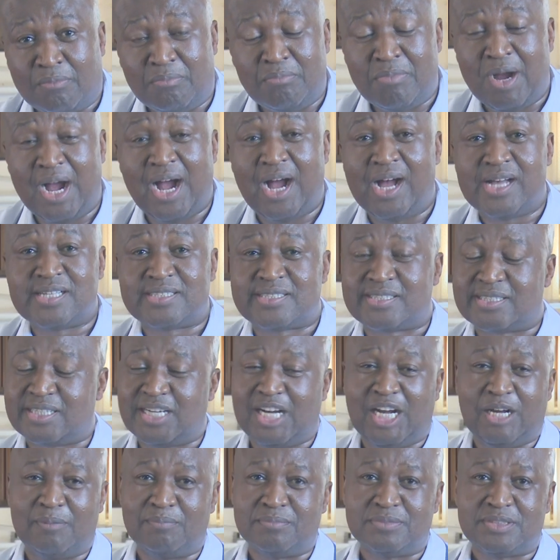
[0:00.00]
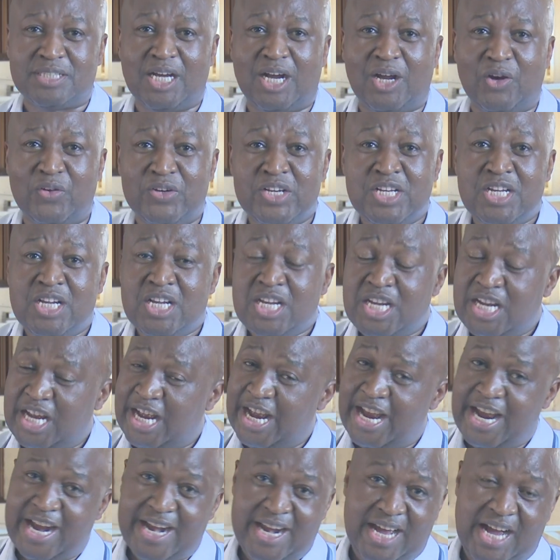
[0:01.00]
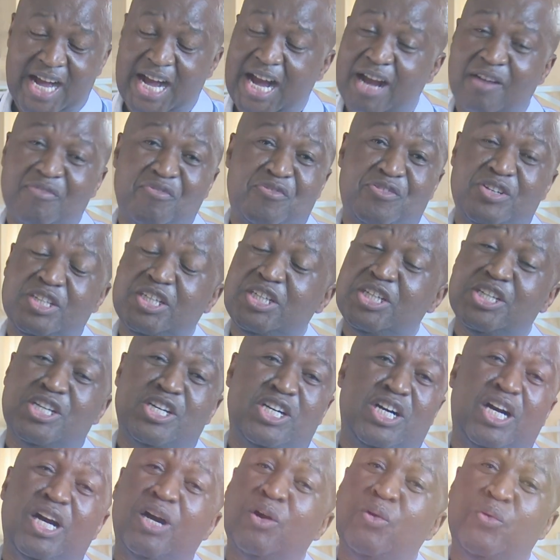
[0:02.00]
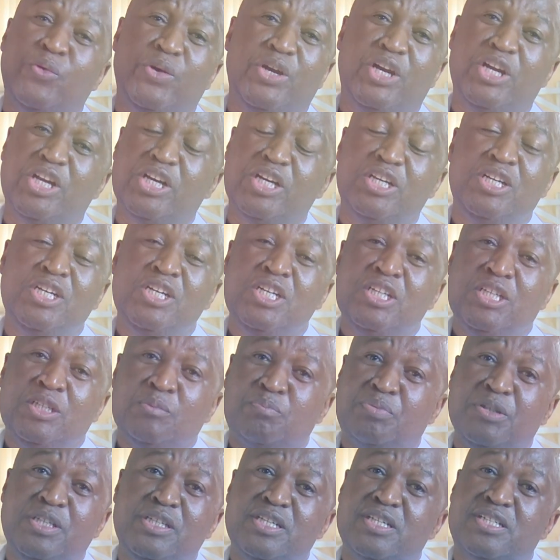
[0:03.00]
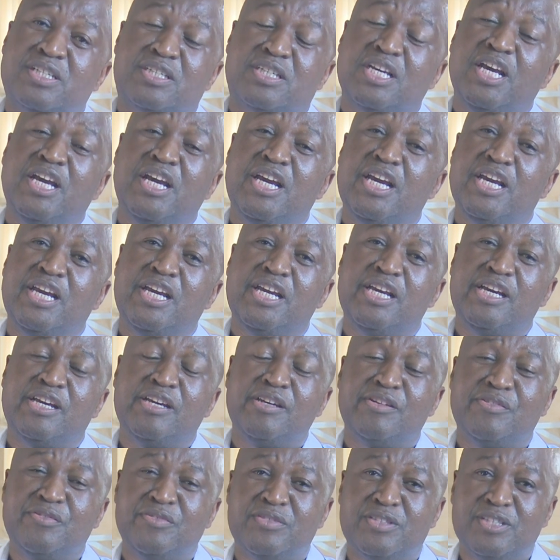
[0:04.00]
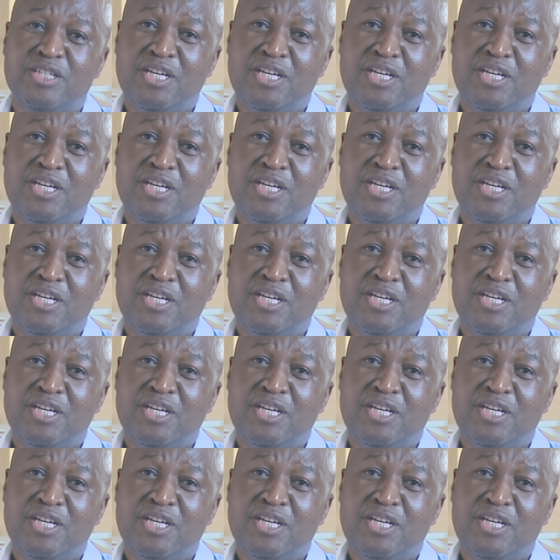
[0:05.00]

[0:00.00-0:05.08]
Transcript: must come down and Africa will be saved.